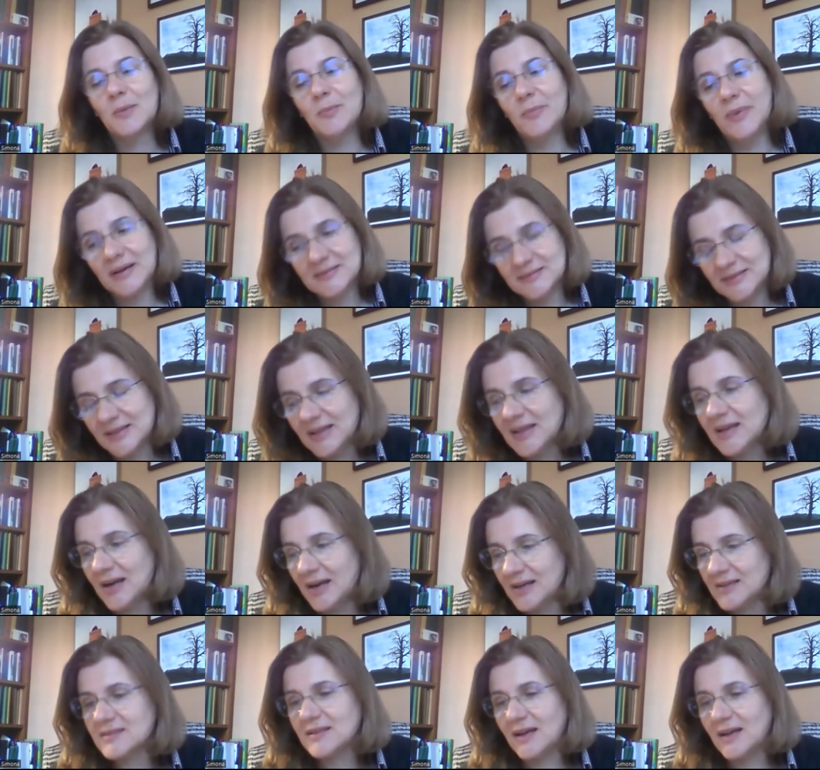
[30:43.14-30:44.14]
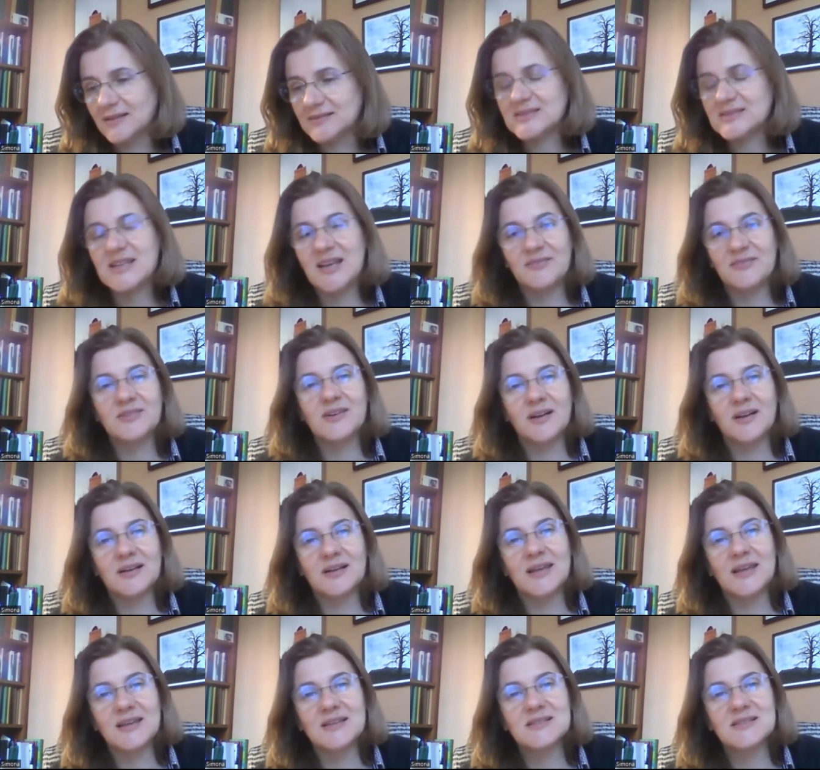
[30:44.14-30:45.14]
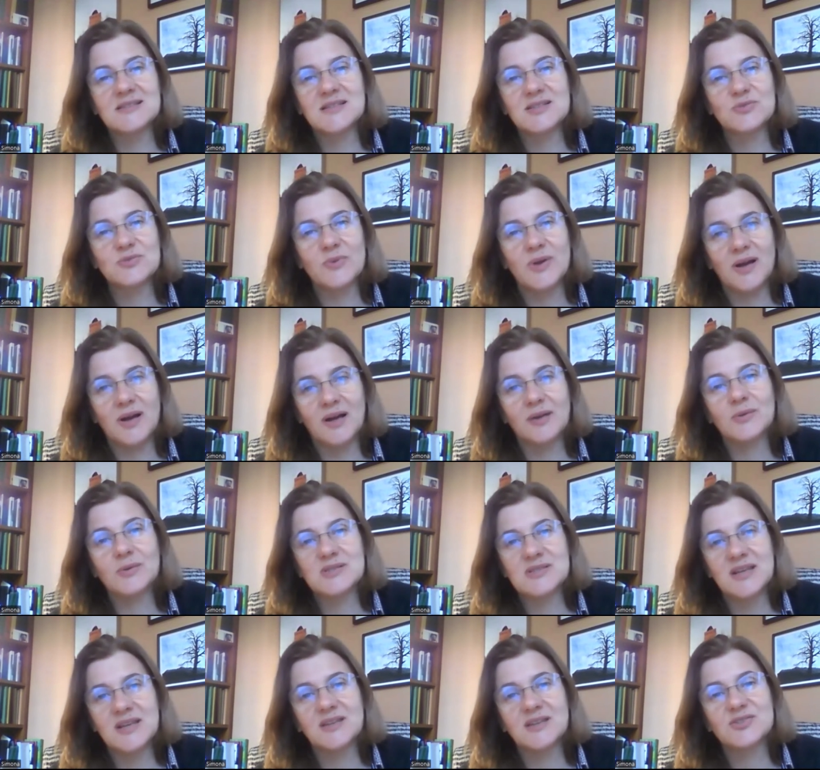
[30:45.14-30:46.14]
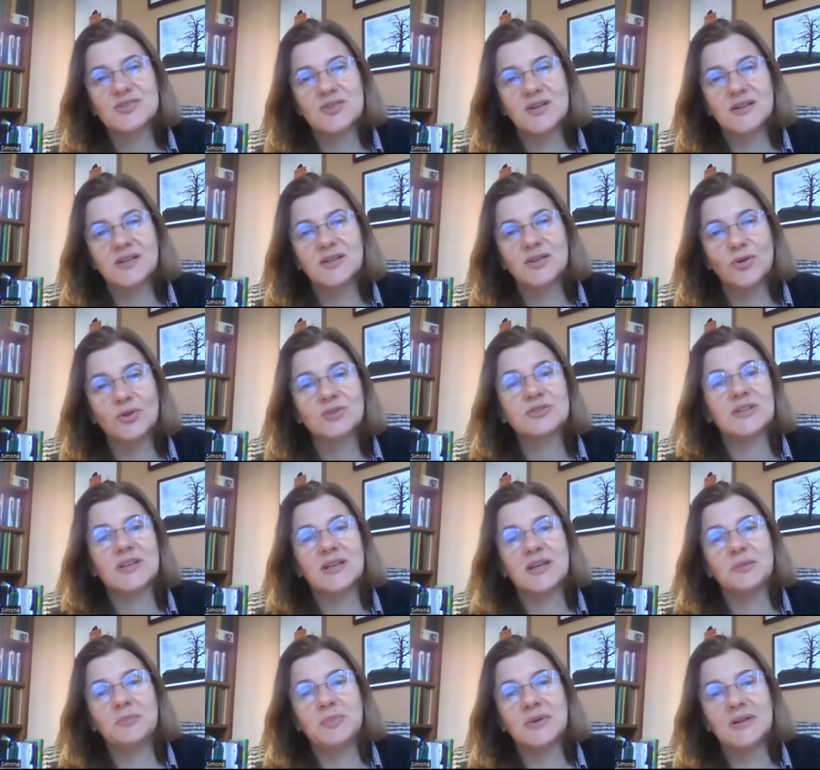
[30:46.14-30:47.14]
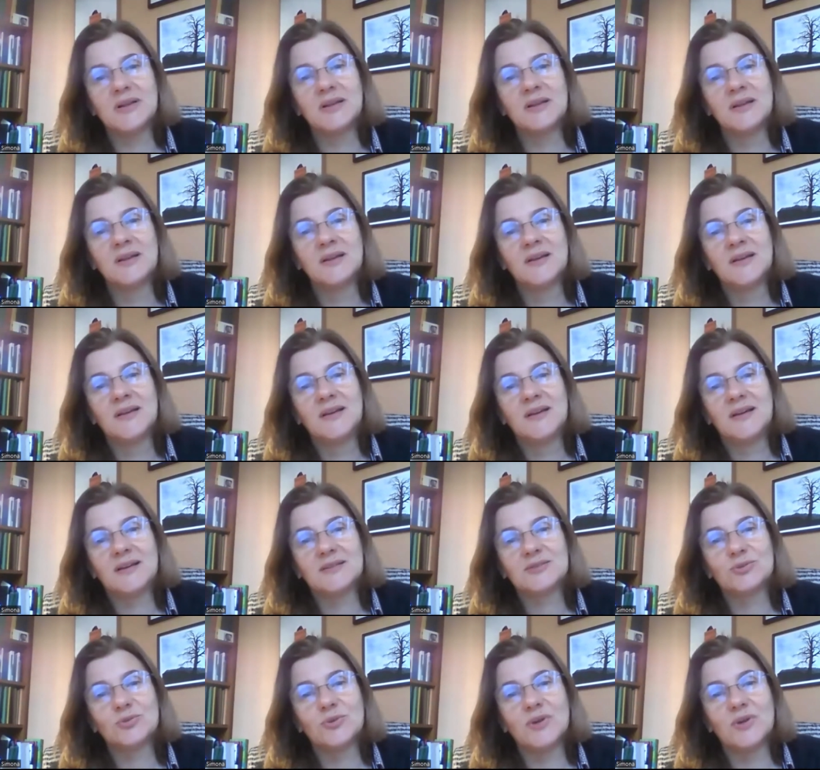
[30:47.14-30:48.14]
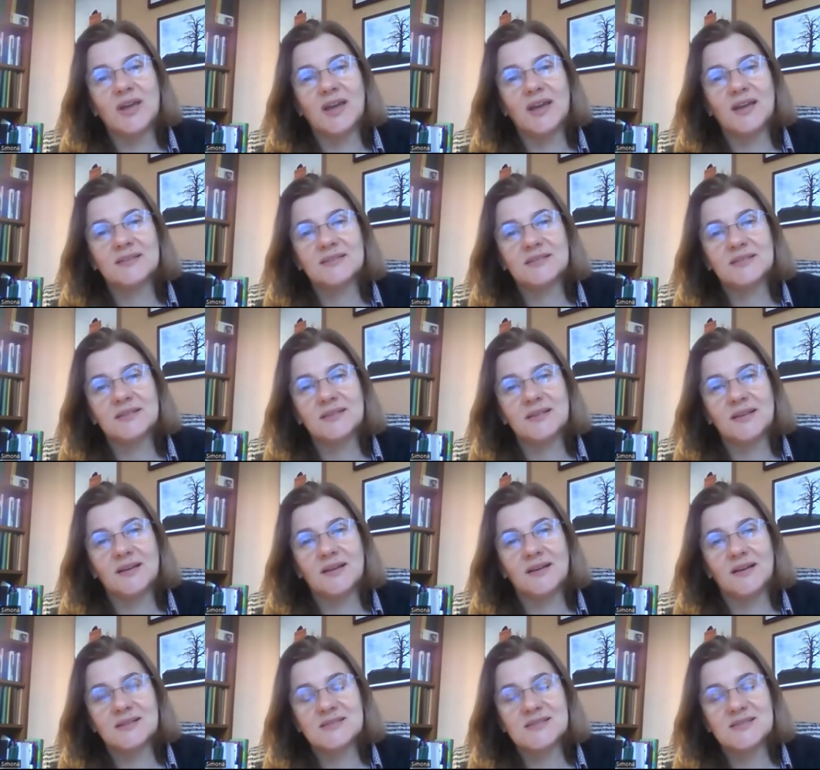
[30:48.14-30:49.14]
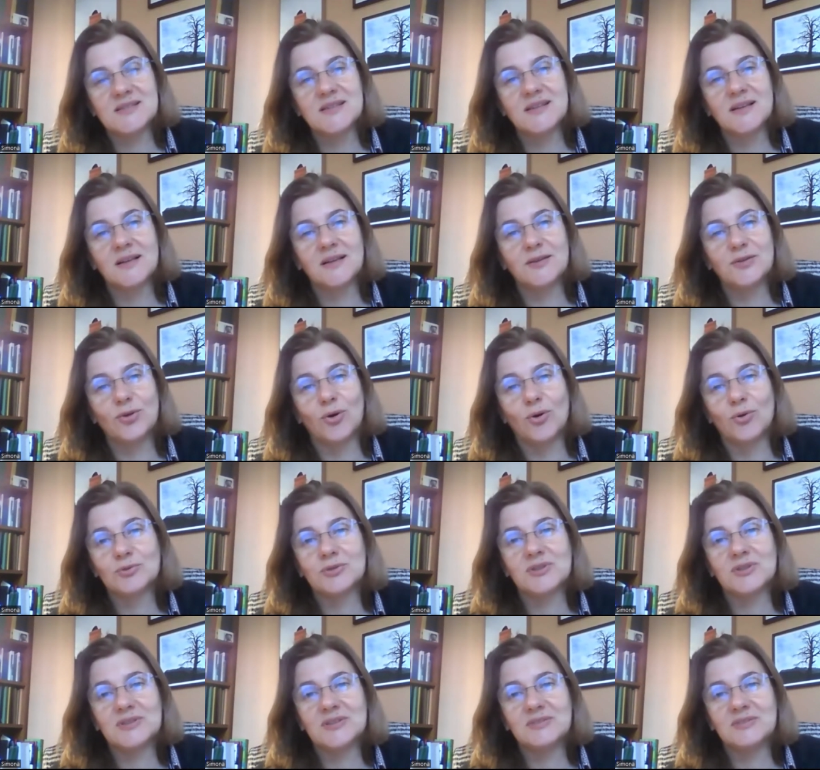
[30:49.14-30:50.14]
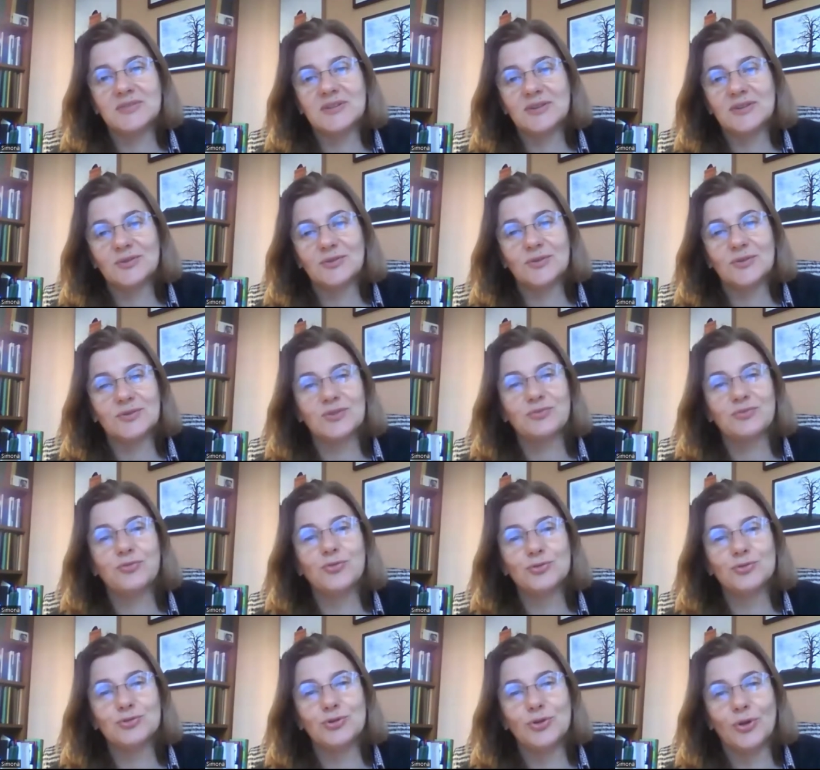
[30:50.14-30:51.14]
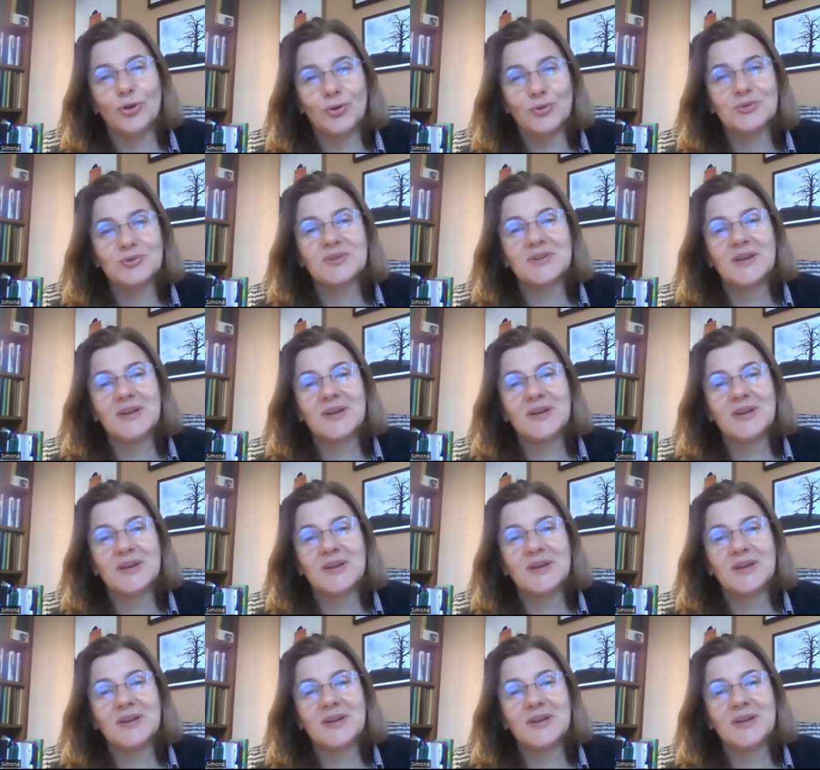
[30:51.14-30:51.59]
But there are several cases where I was actually not able to get a single note, even on the footnote.